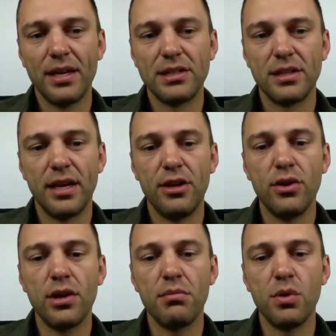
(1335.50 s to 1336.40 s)
so that you
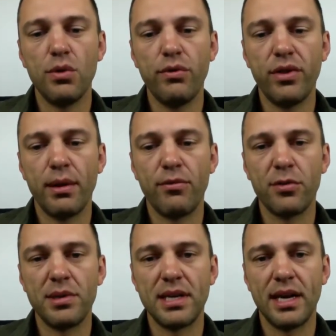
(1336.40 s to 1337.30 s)
can move them
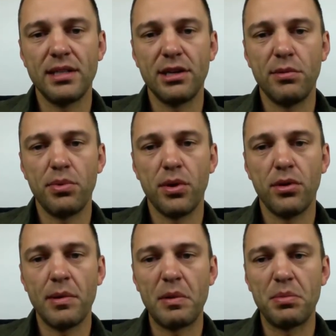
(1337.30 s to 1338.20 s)
from a dietary
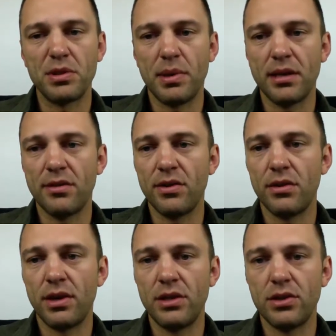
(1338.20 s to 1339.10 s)
programming perspective in
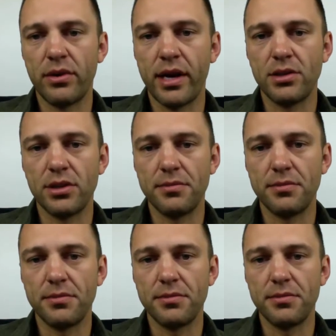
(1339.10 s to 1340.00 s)
the right direction.
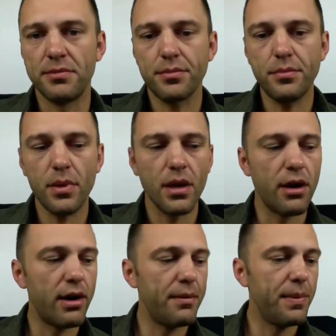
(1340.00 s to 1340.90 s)
All
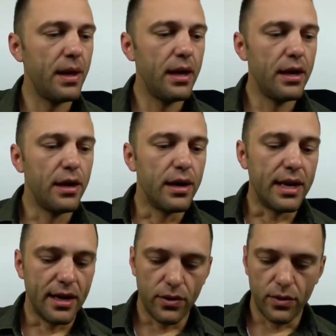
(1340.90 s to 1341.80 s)
right.
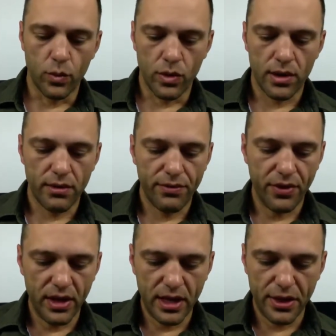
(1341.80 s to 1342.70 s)
Now, one of
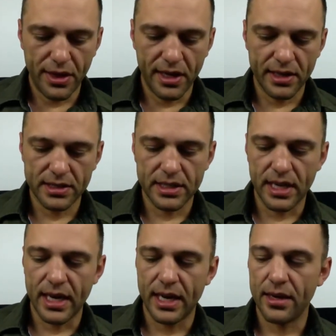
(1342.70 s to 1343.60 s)
the things
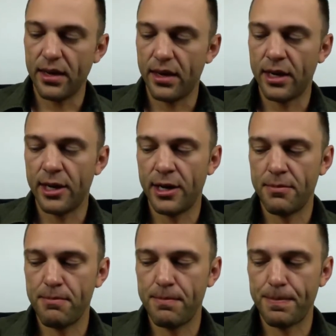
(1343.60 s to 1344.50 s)
that
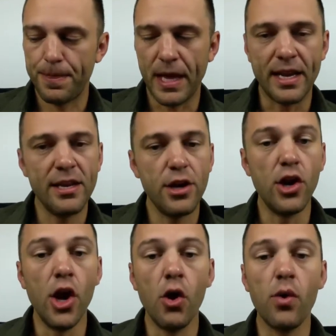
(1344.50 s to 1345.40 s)
I didn't
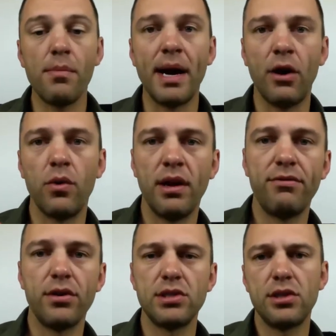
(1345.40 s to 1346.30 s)
know about when I
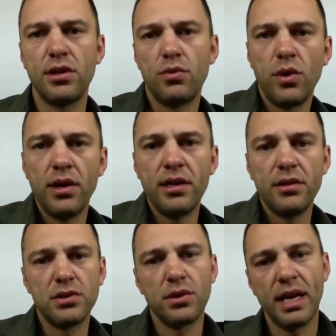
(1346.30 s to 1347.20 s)
first started running
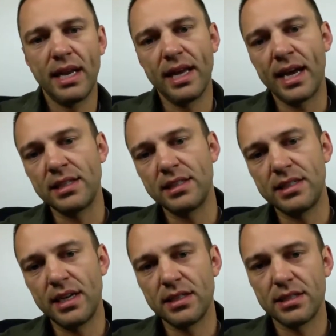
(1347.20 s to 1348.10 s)
this organic acid
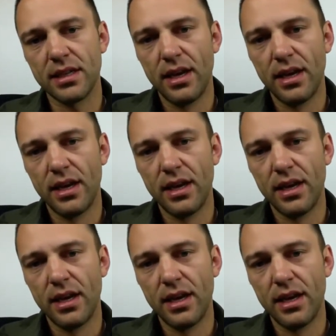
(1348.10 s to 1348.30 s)
test,